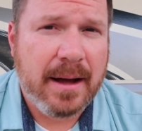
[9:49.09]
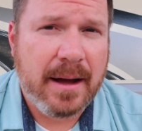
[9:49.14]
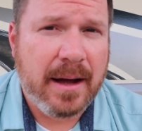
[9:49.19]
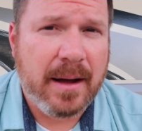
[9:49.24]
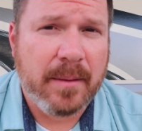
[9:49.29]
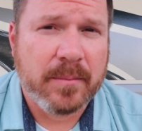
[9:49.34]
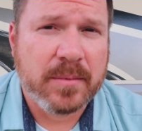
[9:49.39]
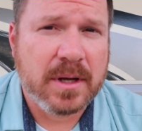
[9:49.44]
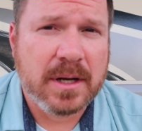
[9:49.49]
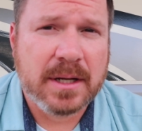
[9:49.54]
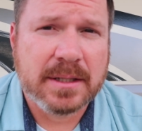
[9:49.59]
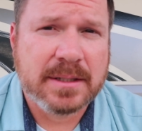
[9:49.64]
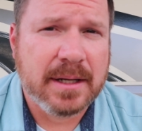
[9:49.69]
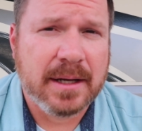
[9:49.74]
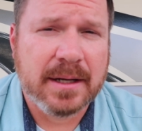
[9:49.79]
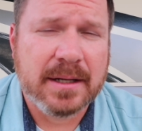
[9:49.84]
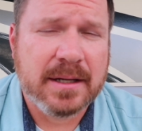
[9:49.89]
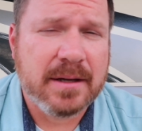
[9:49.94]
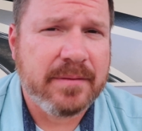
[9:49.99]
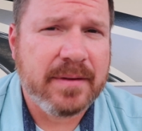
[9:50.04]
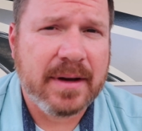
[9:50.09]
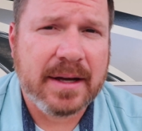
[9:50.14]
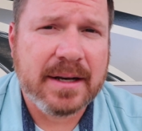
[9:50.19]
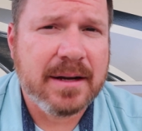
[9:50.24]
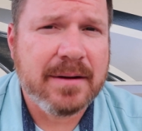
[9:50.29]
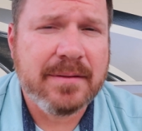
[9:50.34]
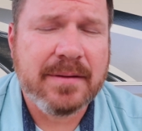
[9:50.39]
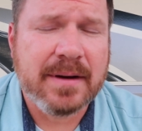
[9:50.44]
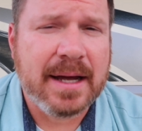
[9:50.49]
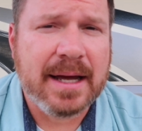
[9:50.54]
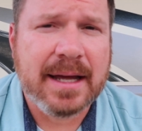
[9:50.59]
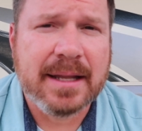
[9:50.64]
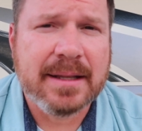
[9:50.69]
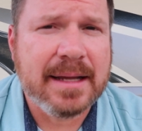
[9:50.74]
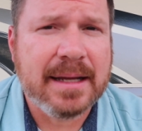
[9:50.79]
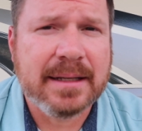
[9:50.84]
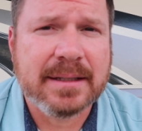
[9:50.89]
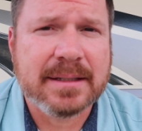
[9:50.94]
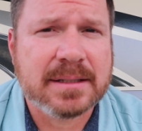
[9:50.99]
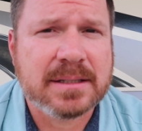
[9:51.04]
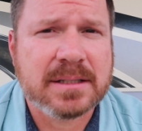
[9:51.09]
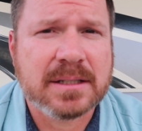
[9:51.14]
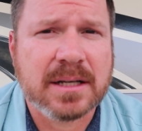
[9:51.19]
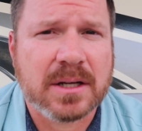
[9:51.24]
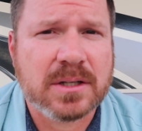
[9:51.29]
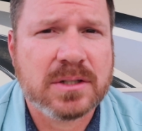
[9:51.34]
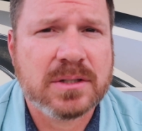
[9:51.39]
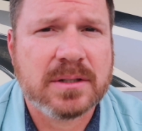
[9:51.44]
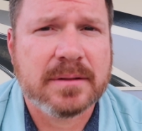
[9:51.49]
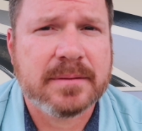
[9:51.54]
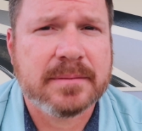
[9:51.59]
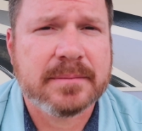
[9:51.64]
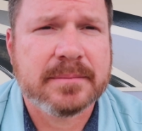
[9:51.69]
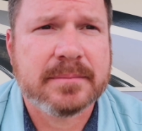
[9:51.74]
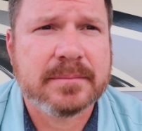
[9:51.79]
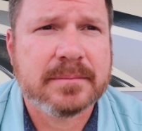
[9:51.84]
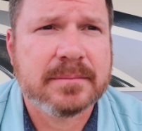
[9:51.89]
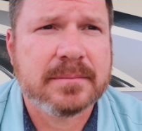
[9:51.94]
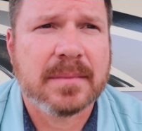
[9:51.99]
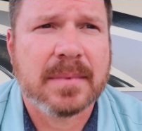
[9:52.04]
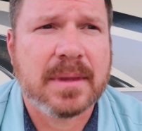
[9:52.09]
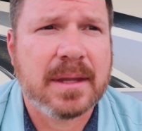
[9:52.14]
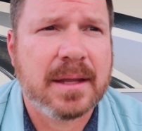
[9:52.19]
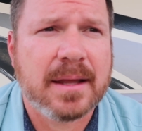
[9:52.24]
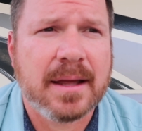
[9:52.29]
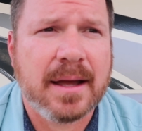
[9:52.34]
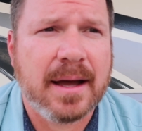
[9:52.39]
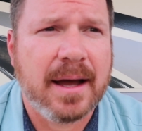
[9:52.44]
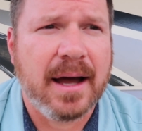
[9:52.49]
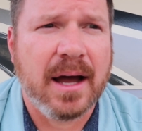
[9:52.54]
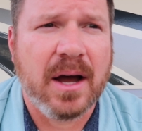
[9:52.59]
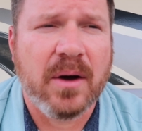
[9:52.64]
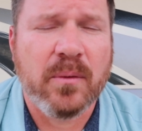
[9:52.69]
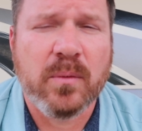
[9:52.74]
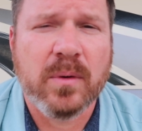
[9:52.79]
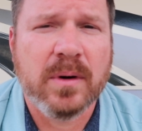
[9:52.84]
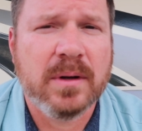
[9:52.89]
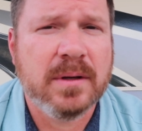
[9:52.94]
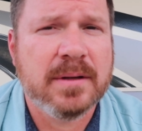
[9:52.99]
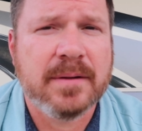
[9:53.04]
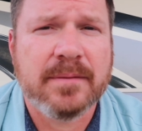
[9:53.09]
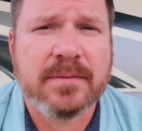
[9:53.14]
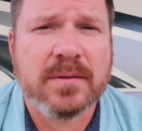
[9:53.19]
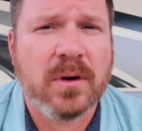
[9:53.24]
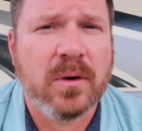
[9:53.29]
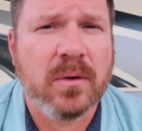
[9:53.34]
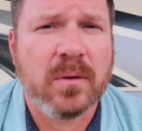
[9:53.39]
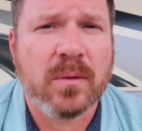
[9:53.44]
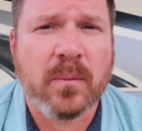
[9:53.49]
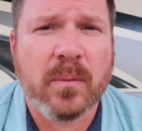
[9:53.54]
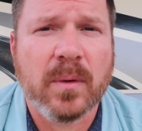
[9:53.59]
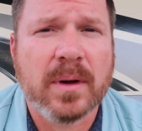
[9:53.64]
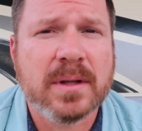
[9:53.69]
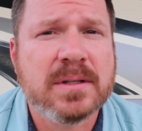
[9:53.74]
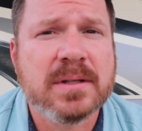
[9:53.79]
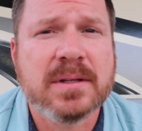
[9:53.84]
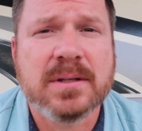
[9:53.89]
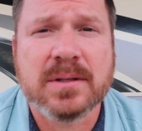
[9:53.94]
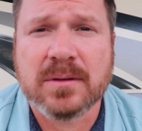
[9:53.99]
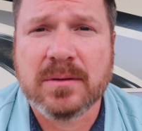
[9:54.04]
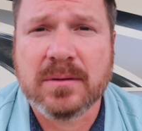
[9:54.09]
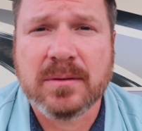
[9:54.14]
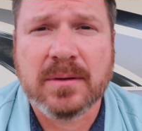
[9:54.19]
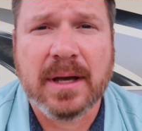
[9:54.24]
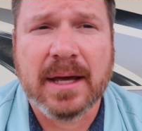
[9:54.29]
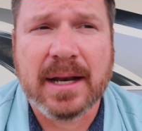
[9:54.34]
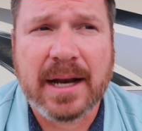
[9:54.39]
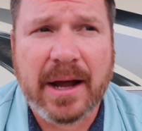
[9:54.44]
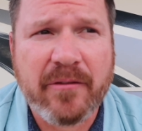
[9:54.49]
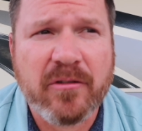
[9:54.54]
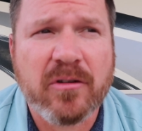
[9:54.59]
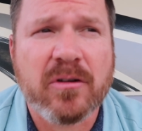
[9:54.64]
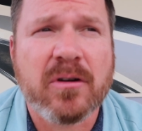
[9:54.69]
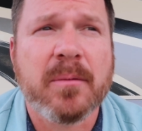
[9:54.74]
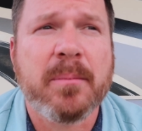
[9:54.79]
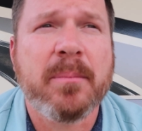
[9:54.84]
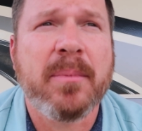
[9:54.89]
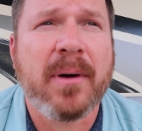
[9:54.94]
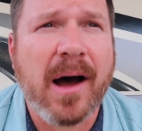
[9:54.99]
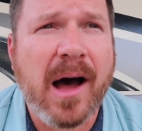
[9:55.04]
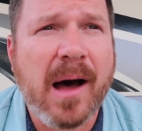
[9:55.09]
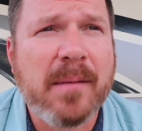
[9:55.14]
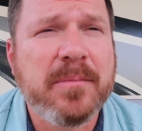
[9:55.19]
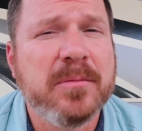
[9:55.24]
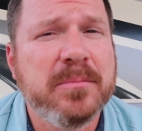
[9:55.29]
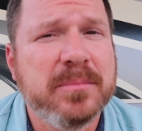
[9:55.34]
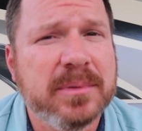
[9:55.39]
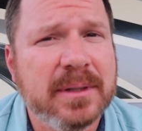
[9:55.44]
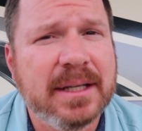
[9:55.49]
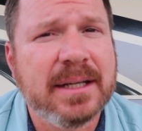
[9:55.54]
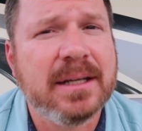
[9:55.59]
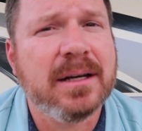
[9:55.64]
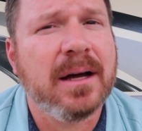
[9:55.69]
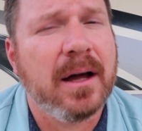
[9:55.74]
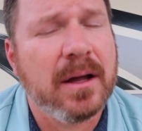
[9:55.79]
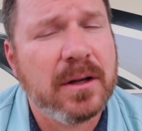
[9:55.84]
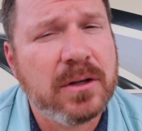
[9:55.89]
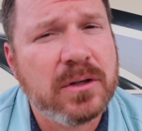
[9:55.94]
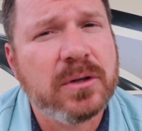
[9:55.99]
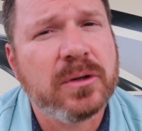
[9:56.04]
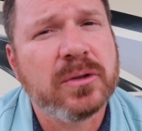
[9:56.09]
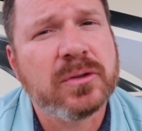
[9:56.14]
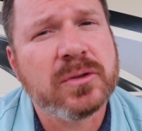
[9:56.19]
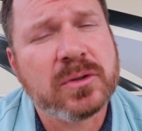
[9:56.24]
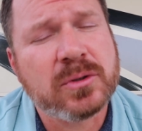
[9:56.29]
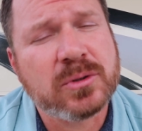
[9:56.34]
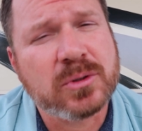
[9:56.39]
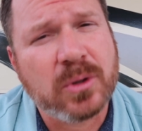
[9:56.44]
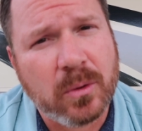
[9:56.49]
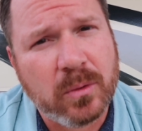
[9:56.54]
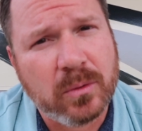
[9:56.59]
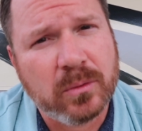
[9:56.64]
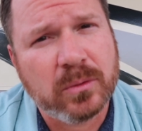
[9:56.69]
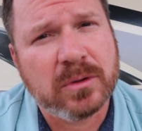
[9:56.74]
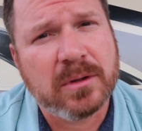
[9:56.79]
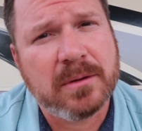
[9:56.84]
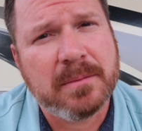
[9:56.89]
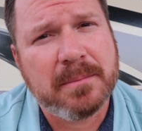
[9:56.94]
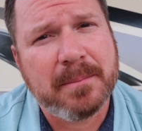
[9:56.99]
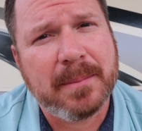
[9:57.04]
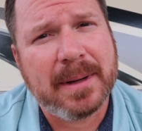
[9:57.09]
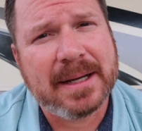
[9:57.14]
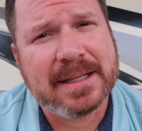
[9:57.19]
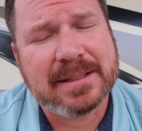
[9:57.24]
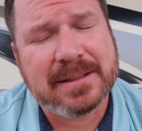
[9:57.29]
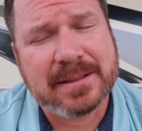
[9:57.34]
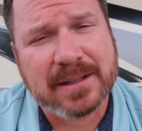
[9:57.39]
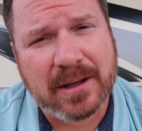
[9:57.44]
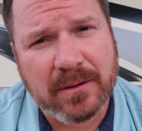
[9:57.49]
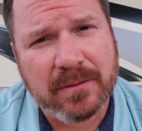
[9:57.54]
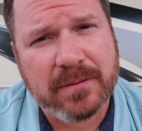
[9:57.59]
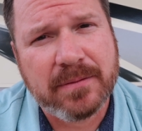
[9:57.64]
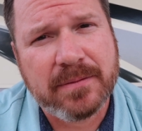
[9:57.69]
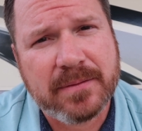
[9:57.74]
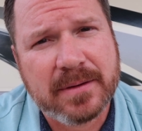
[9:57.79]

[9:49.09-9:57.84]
I'm gonna tell you, if I never had that discussion, I wouldn't have known what to do, and I would have probably undersold myself,